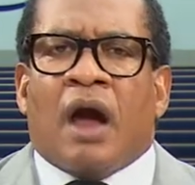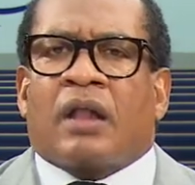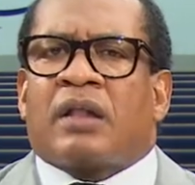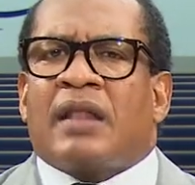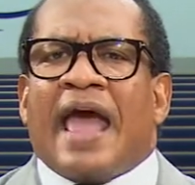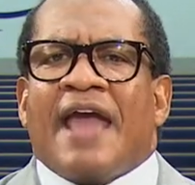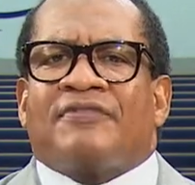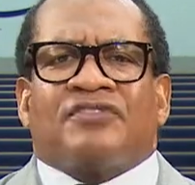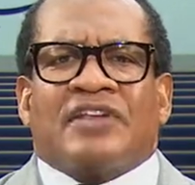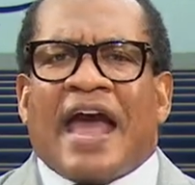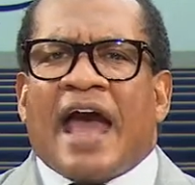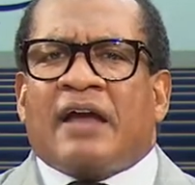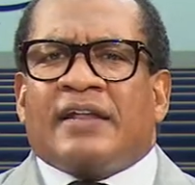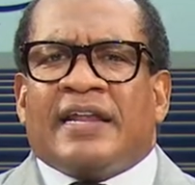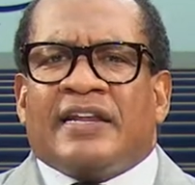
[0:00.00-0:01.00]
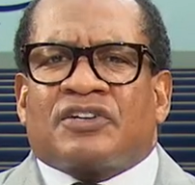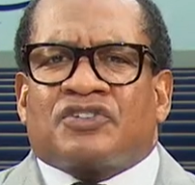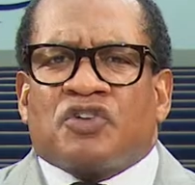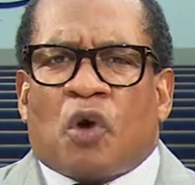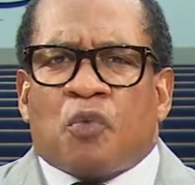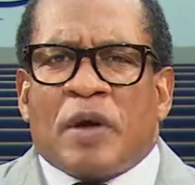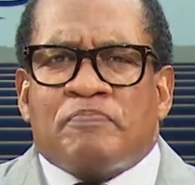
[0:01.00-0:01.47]
a lifestyle that is
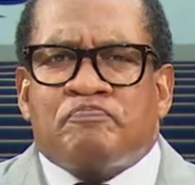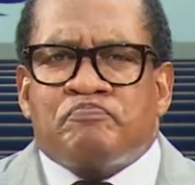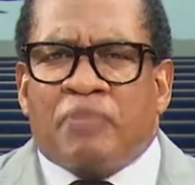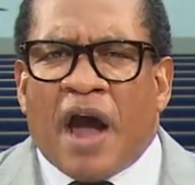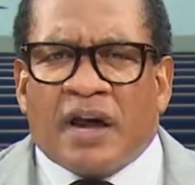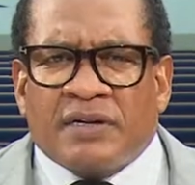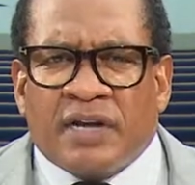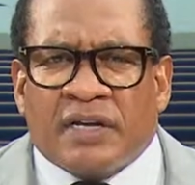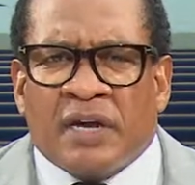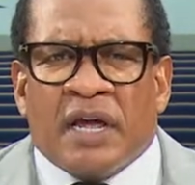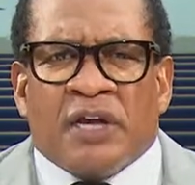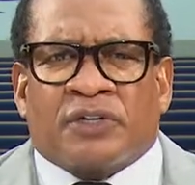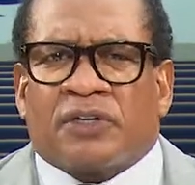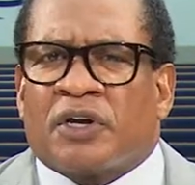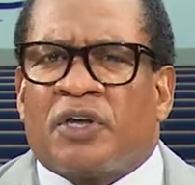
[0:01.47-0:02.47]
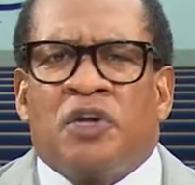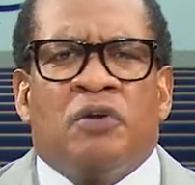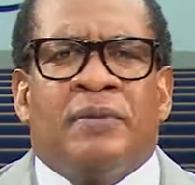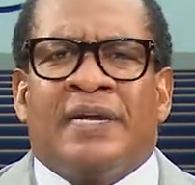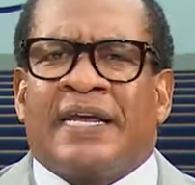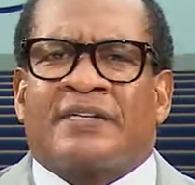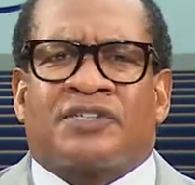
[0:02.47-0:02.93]
so repugnant to
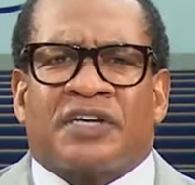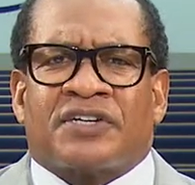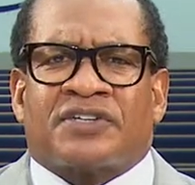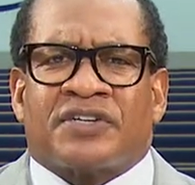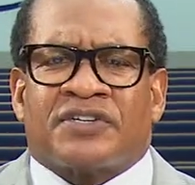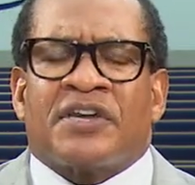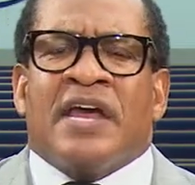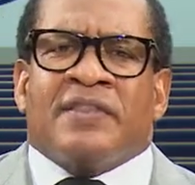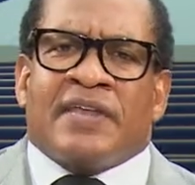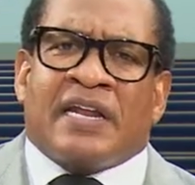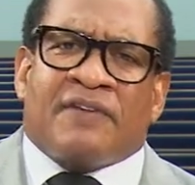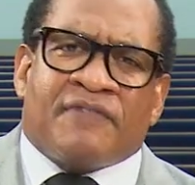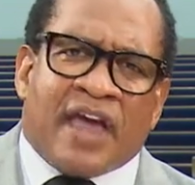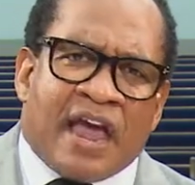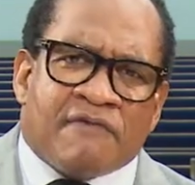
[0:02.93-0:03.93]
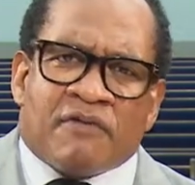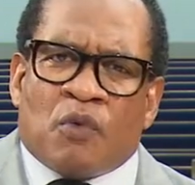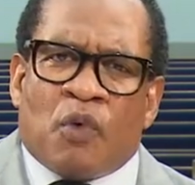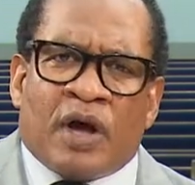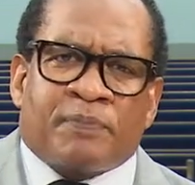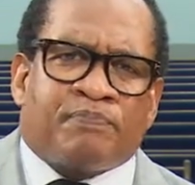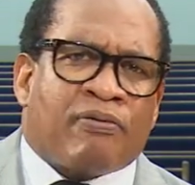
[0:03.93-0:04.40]
human existence that if
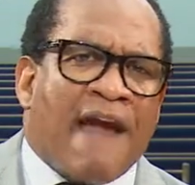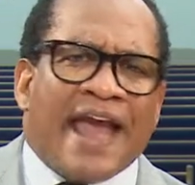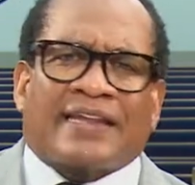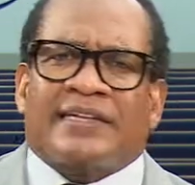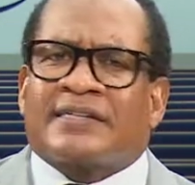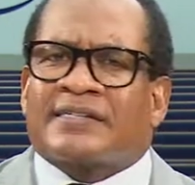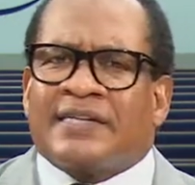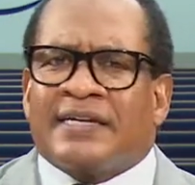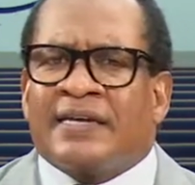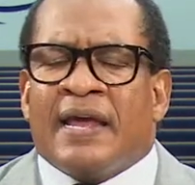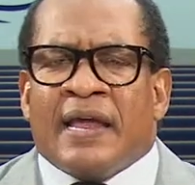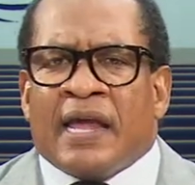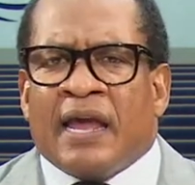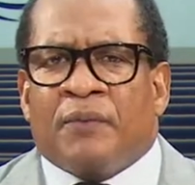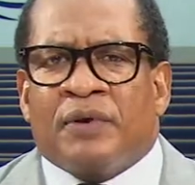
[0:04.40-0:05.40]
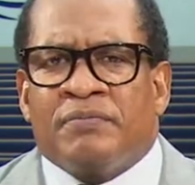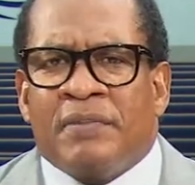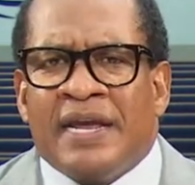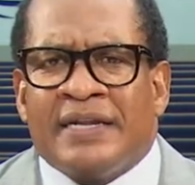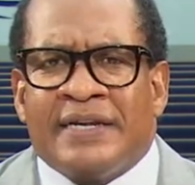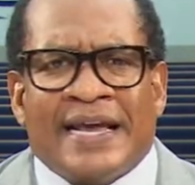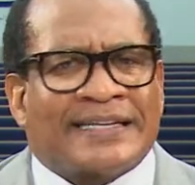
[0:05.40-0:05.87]
everyone practiced it, it would
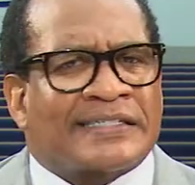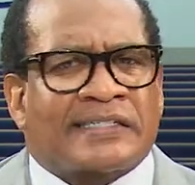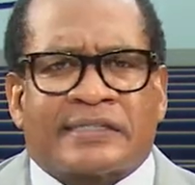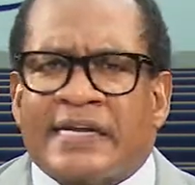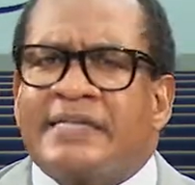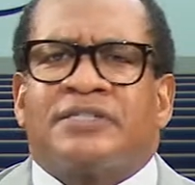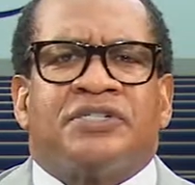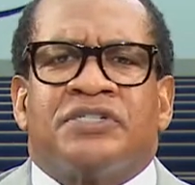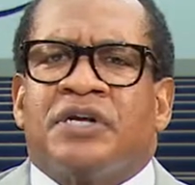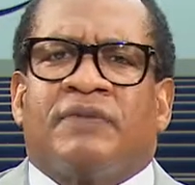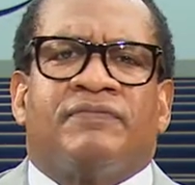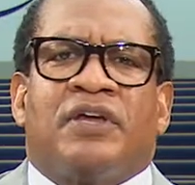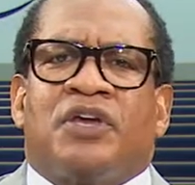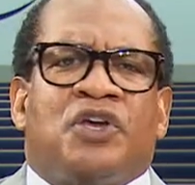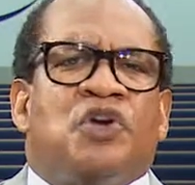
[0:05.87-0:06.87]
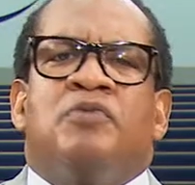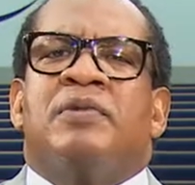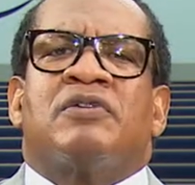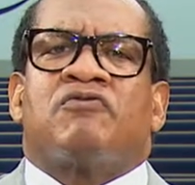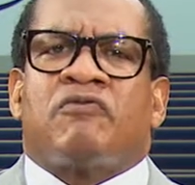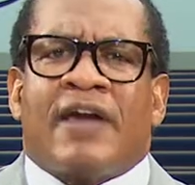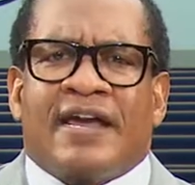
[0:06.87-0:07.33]
mean the extinction of the
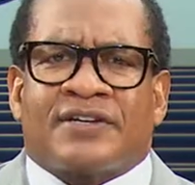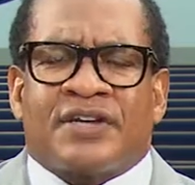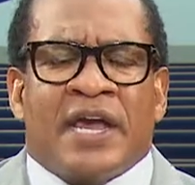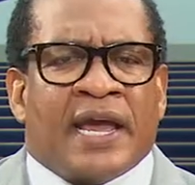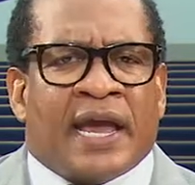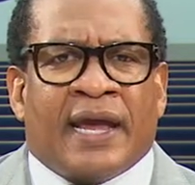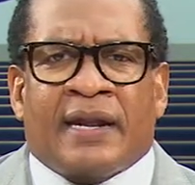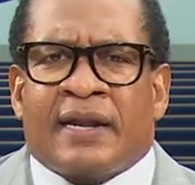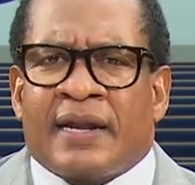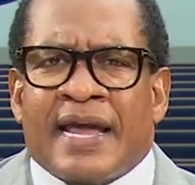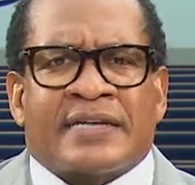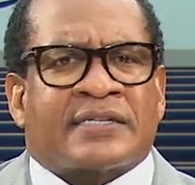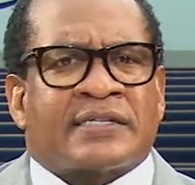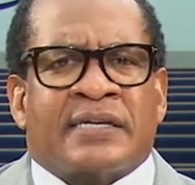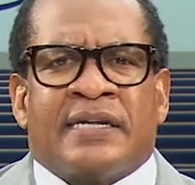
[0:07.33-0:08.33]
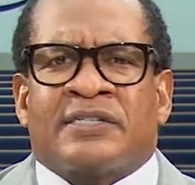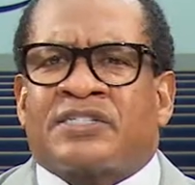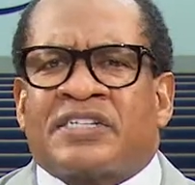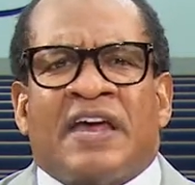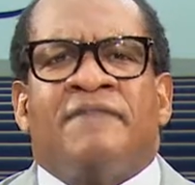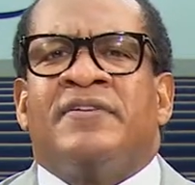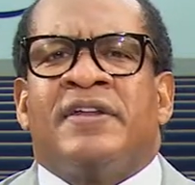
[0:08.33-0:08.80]
human race in less than
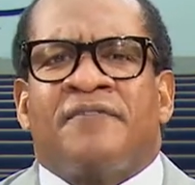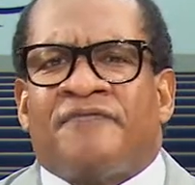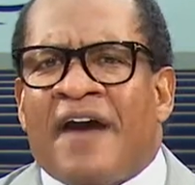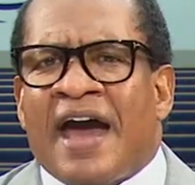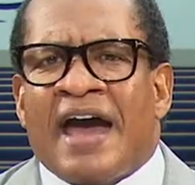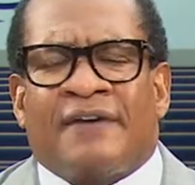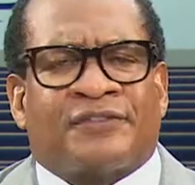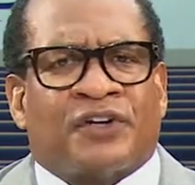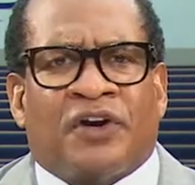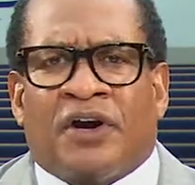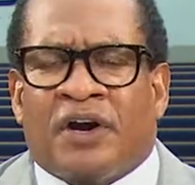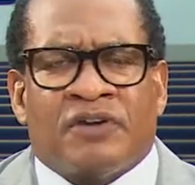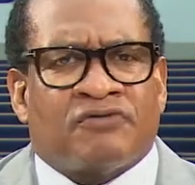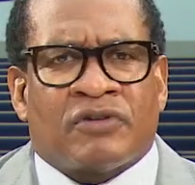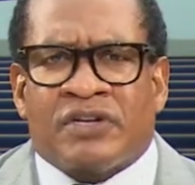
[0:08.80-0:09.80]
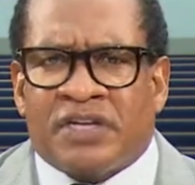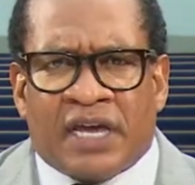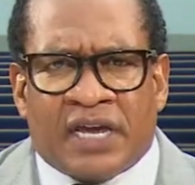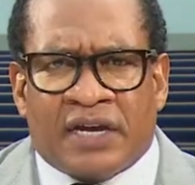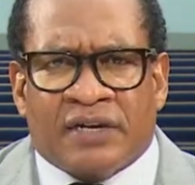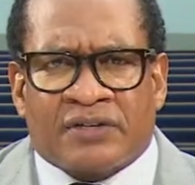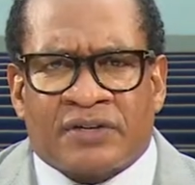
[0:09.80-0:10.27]
75 to 100
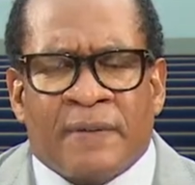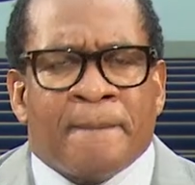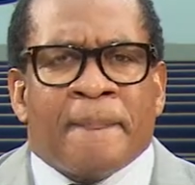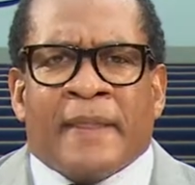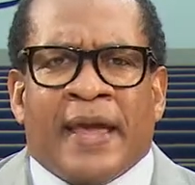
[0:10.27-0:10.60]
years.